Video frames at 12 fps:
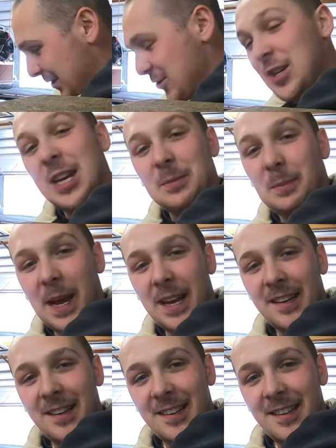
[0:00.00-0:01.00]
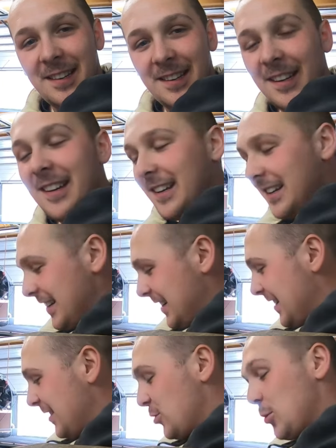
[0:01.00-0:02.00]
cheers Ben.
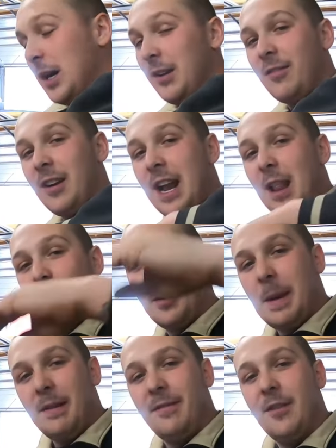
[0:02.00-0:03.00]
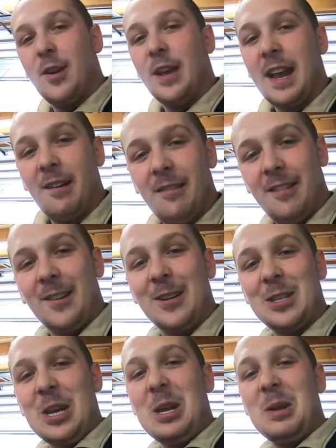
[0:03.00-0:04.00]
23 and I look about 30 now
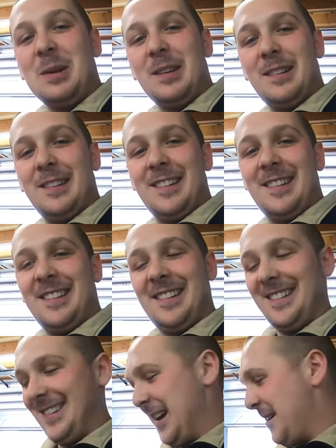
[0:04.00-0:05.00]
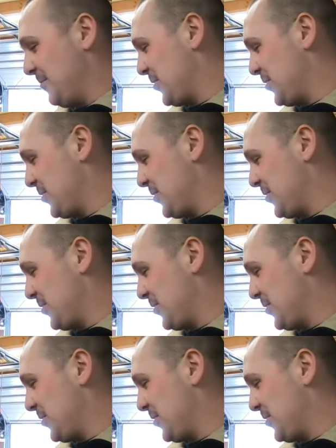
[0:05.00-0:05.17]
because of you. No, I'm